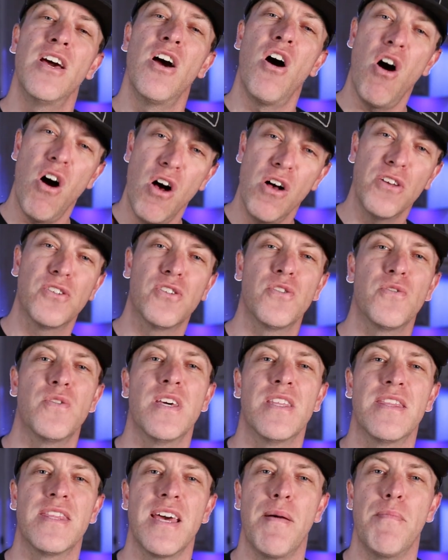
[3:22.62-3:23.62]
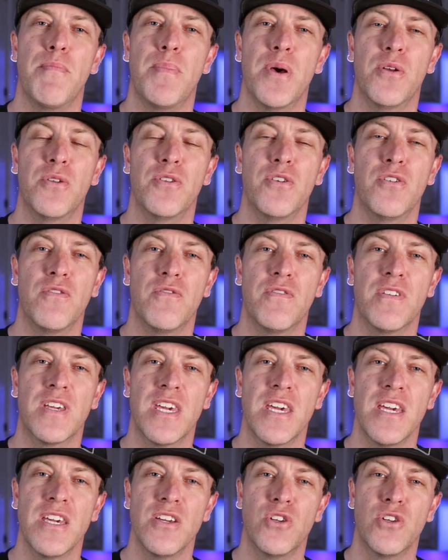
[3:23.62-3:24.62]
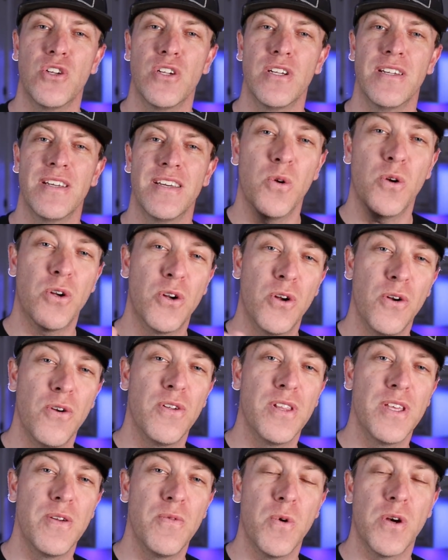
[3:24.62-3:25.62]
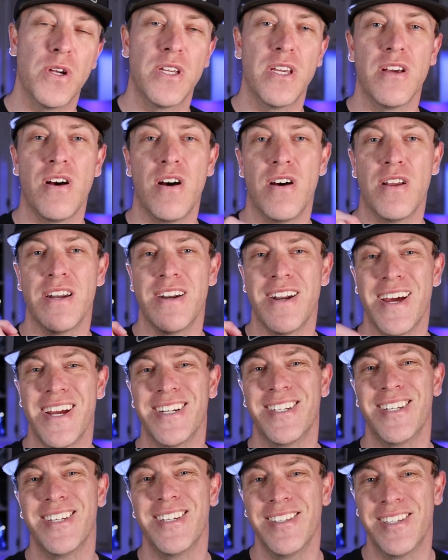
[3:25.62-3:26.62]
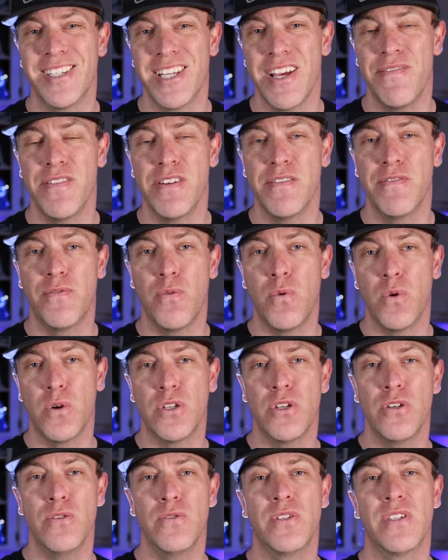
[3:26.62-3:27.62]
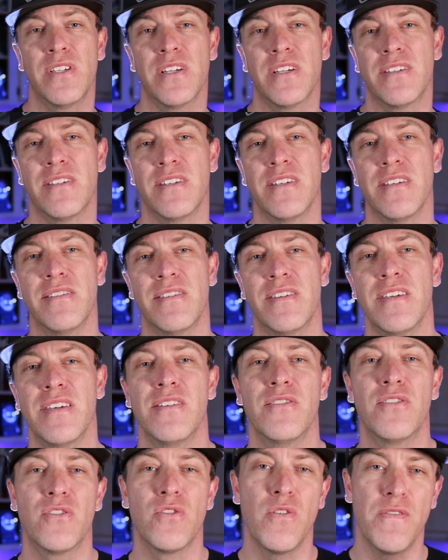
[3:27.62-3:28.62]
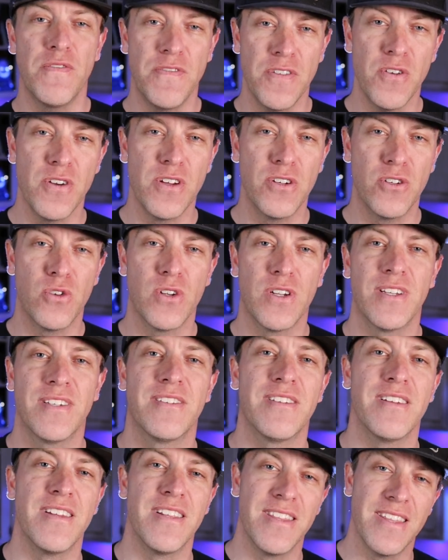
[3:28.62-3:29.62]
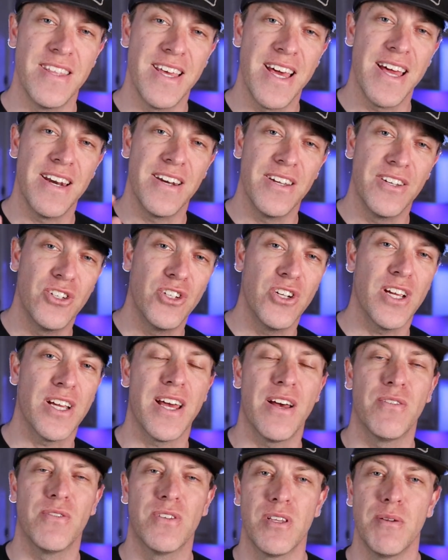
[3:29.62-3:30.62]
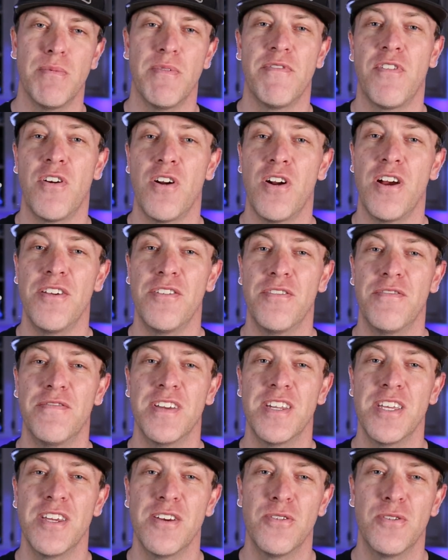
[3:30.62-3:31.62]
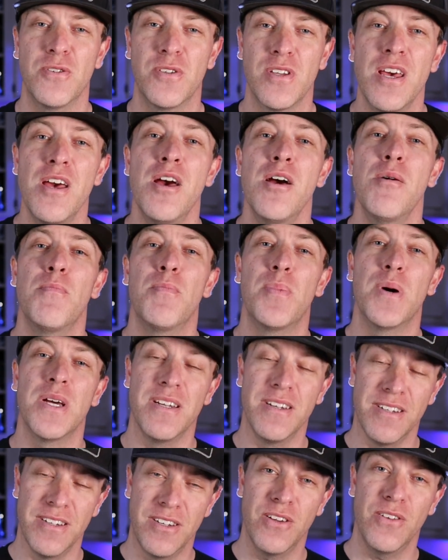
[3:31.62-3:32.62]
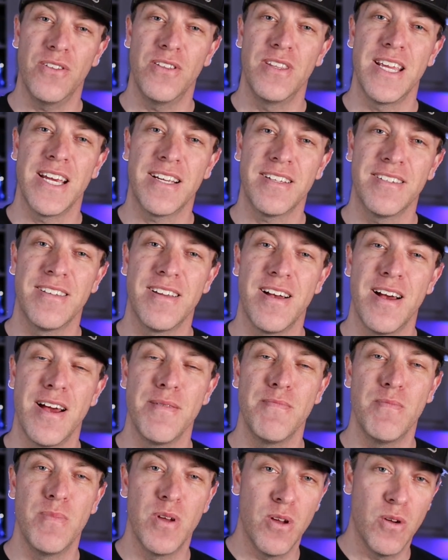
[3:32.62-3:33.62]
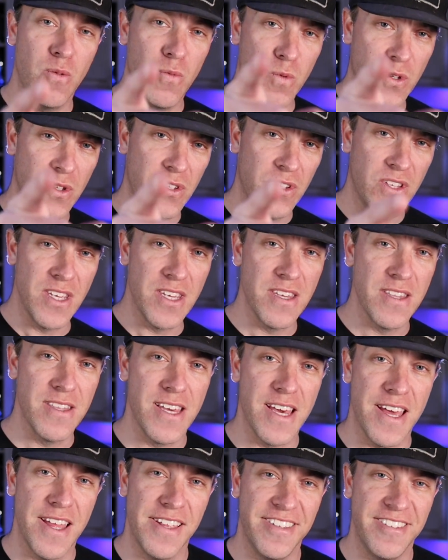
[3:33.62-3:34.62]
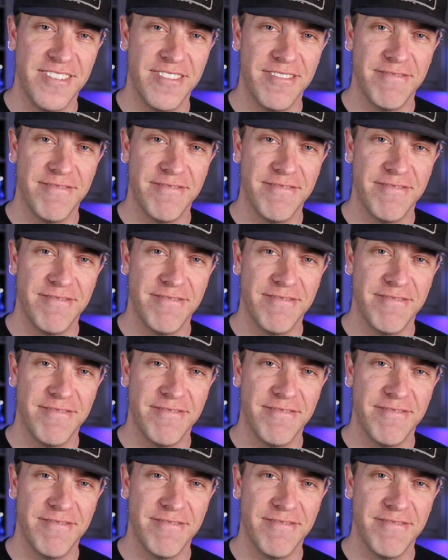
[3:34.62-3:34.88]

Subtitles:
Also hit that bell notification. We're currently working on a 1974 260Z, so if you're interested in that, check out some of our other videos. But until next time, we'll see you then.